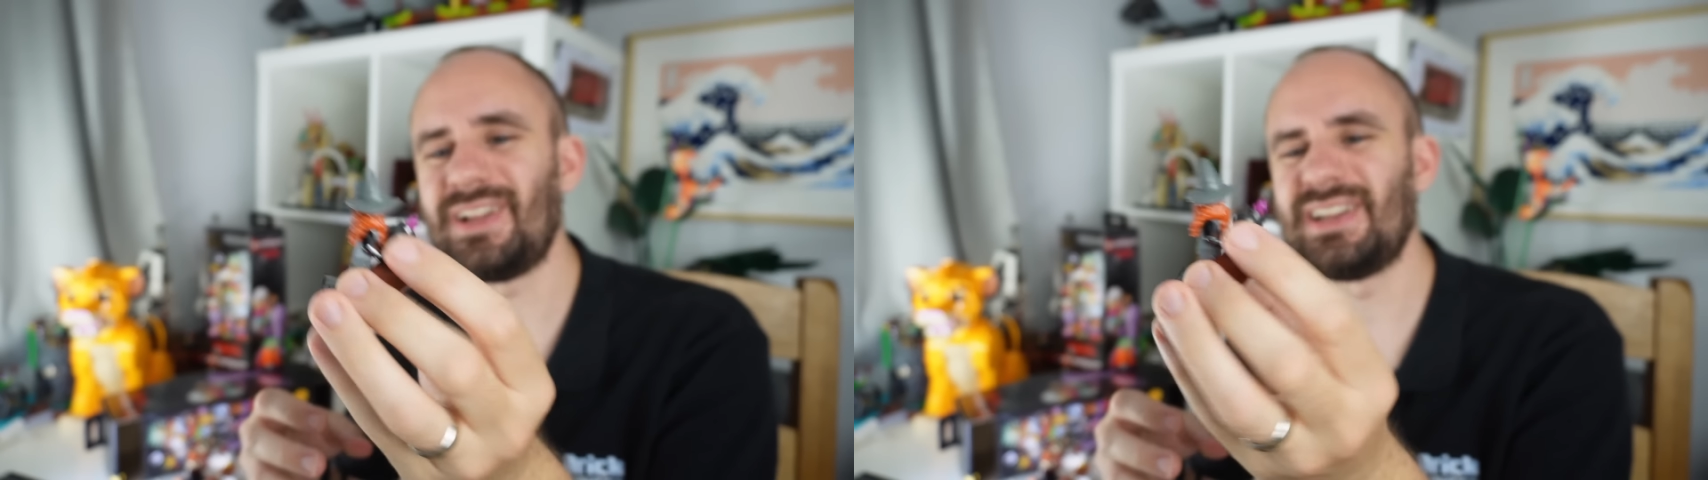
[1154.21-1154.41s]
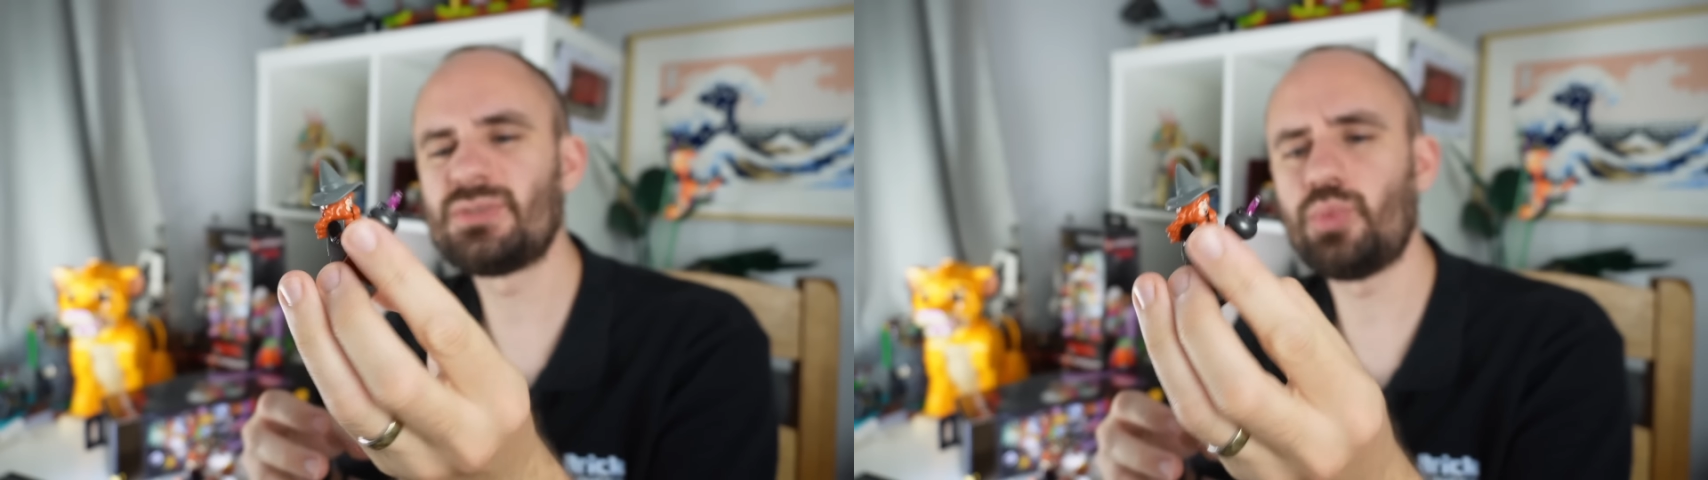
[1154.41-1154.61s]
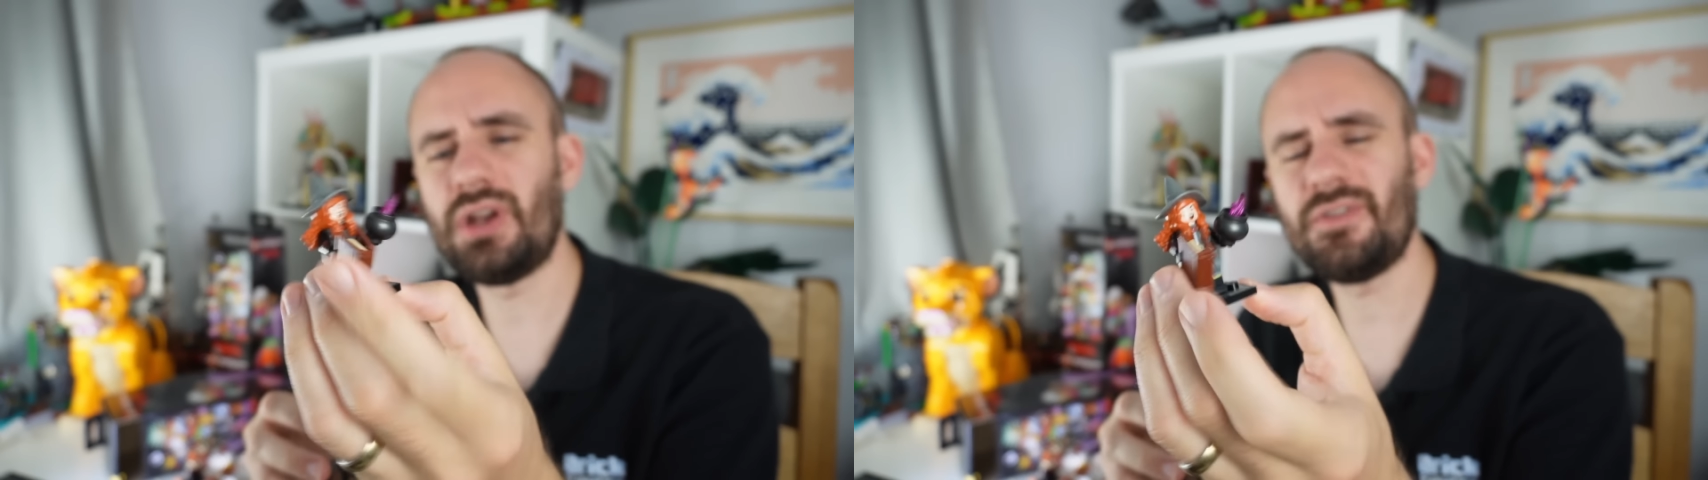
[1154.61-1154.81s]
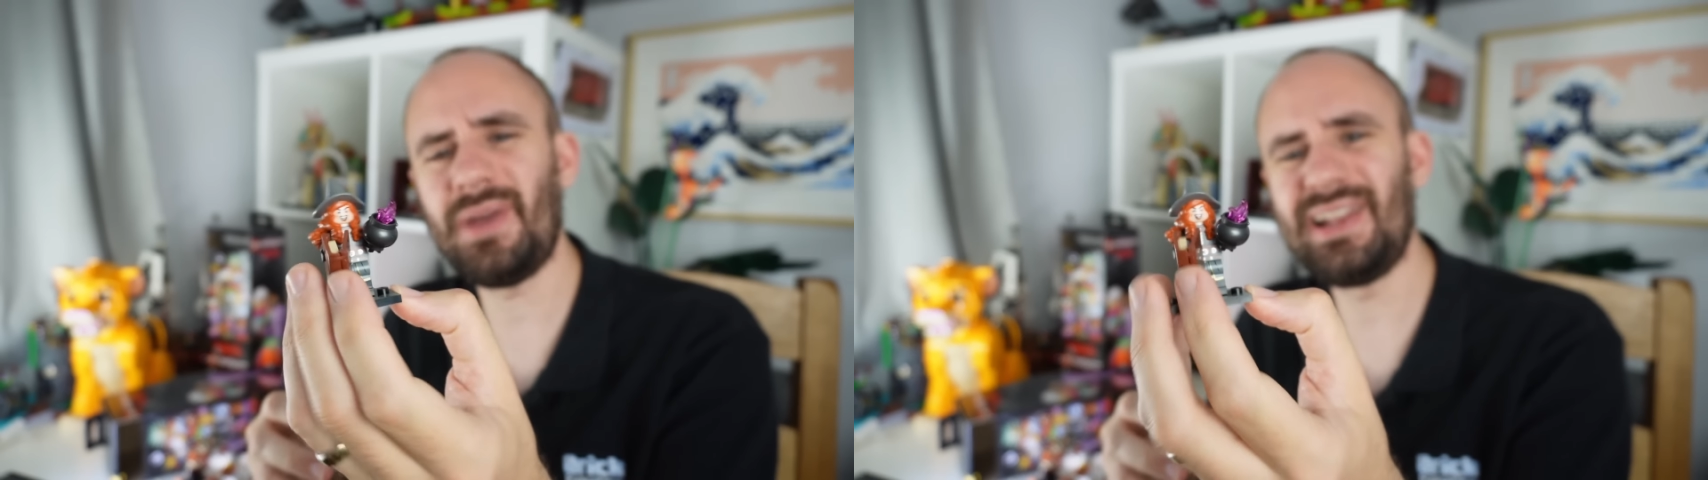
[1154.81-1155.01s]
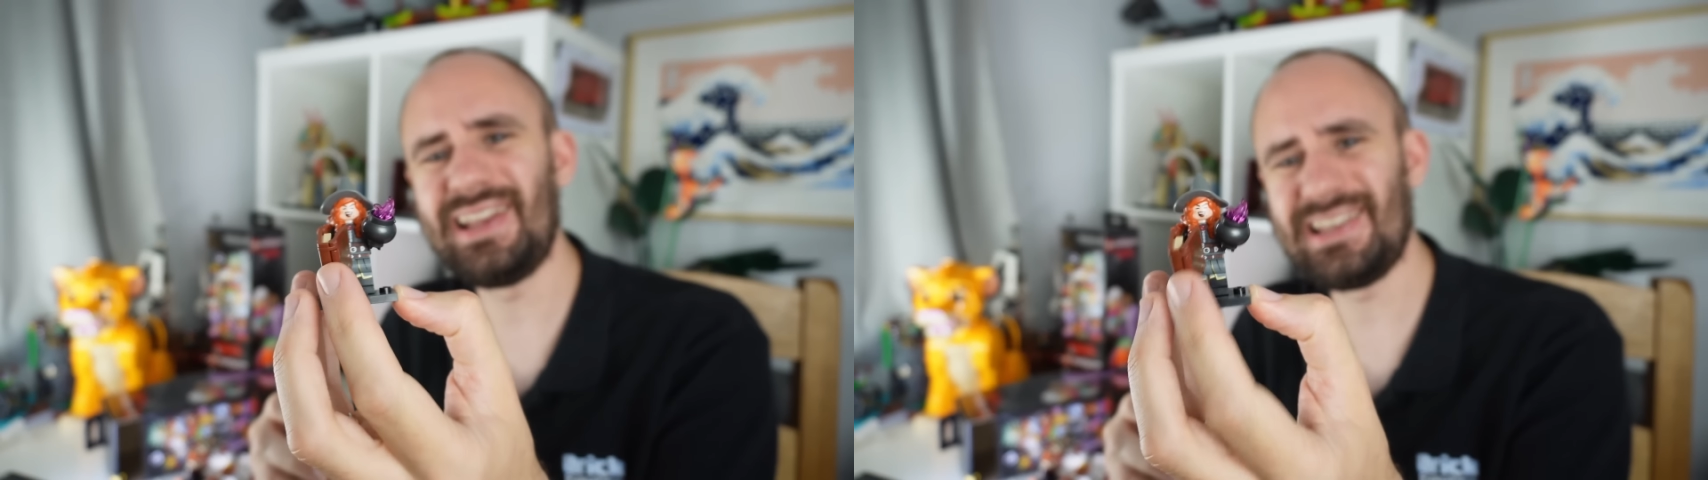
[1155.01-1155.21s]
is one of
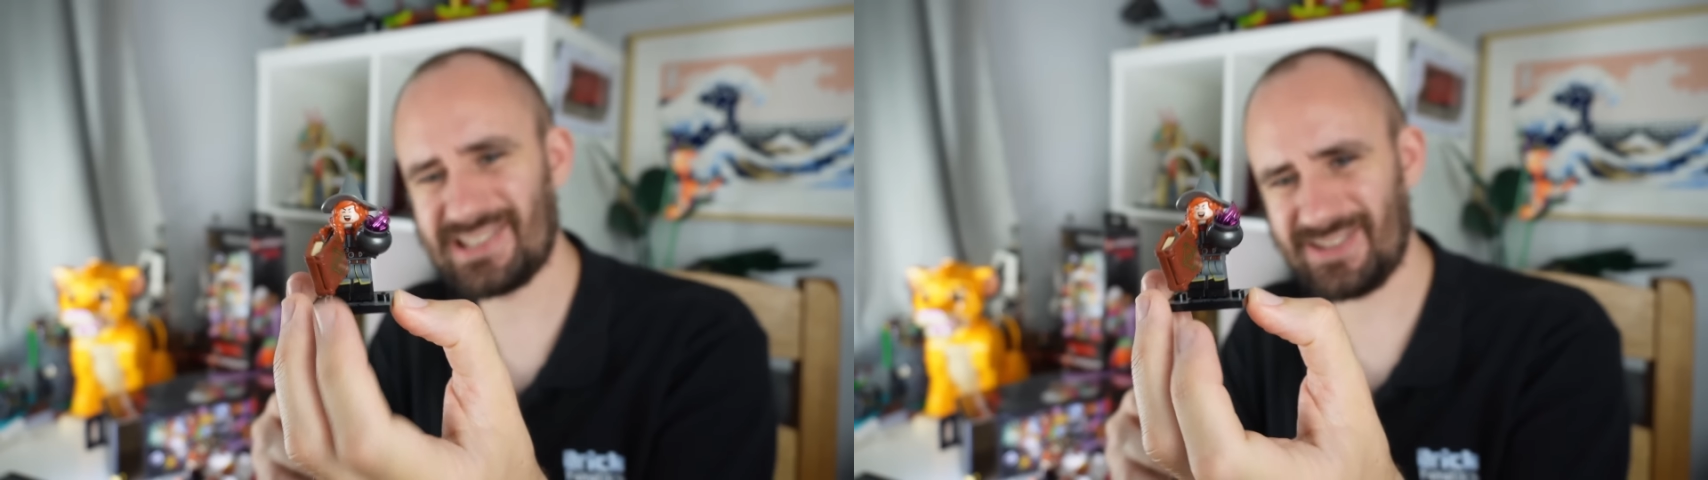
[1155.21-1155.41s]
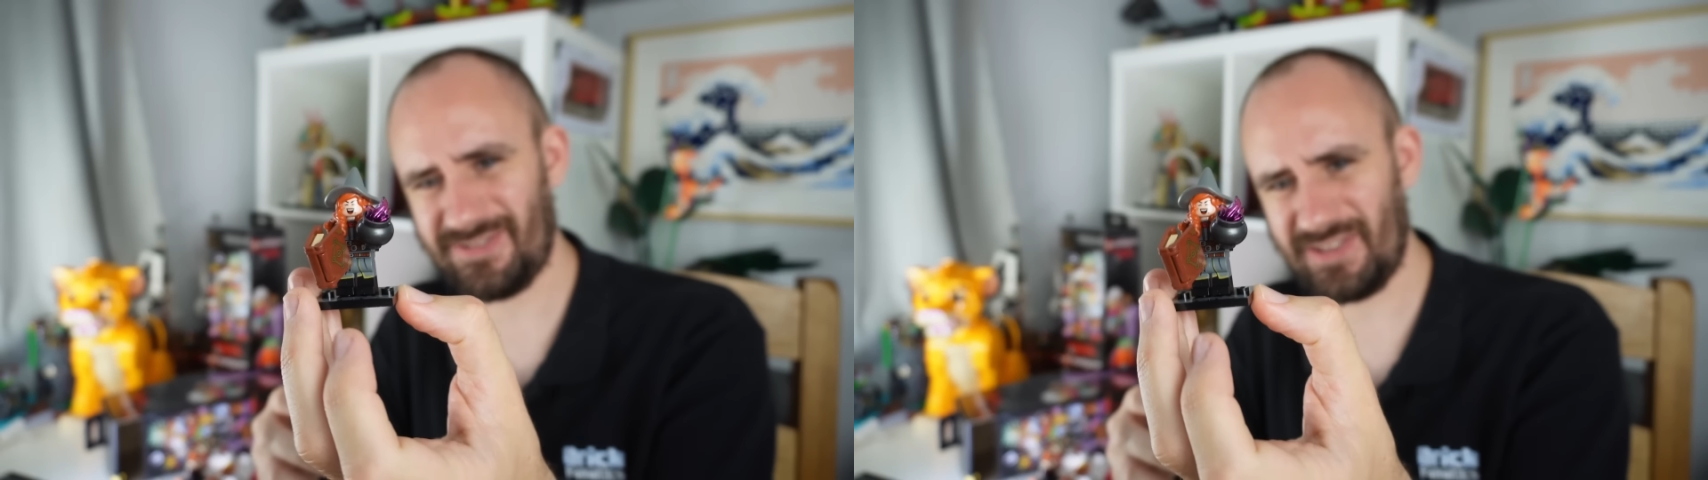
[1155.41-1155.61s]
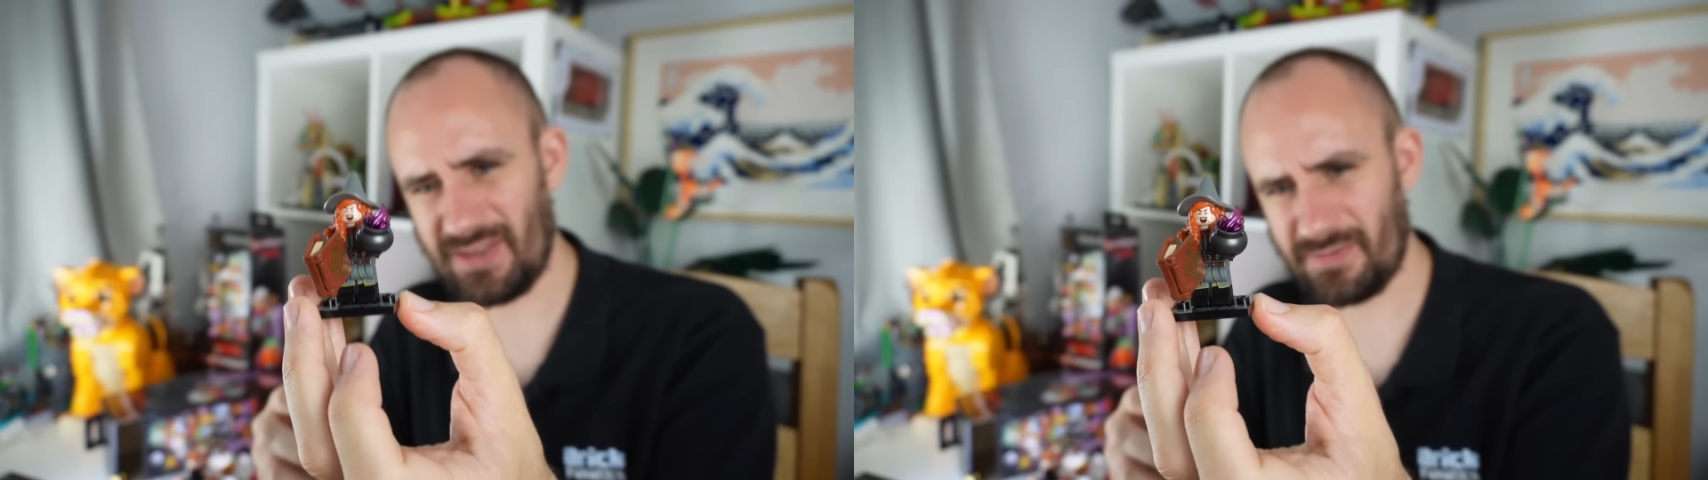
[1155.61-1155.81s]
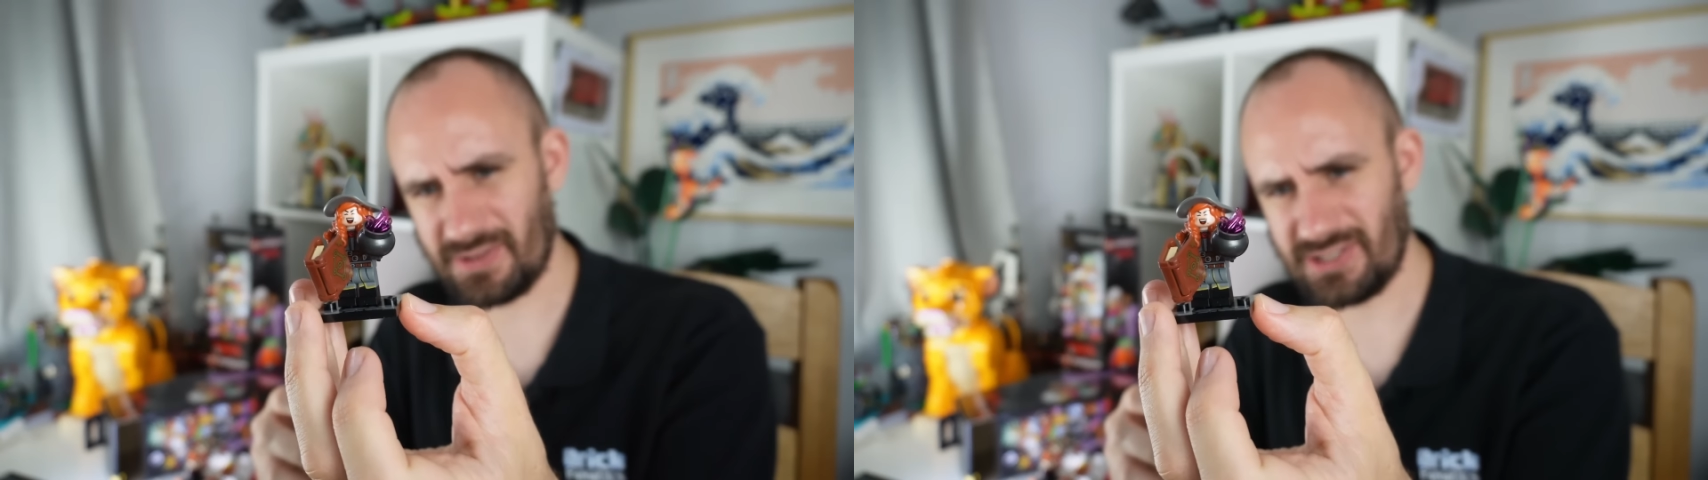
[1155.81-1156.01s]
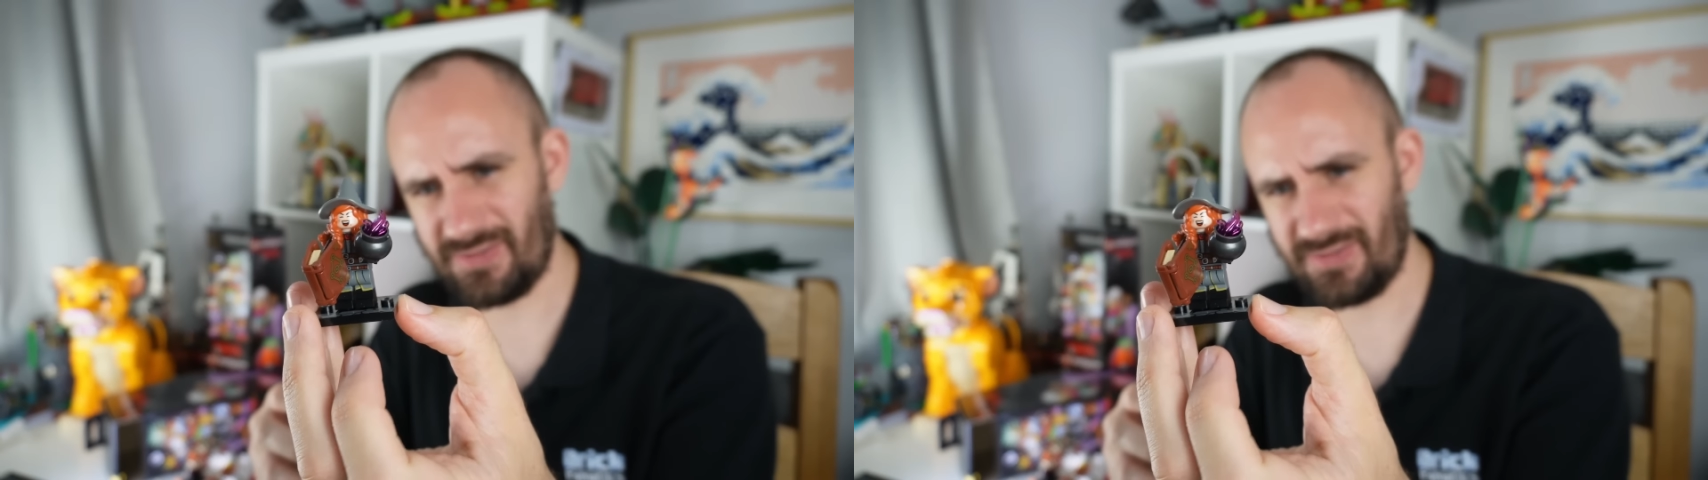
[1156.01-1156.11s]
my least favourite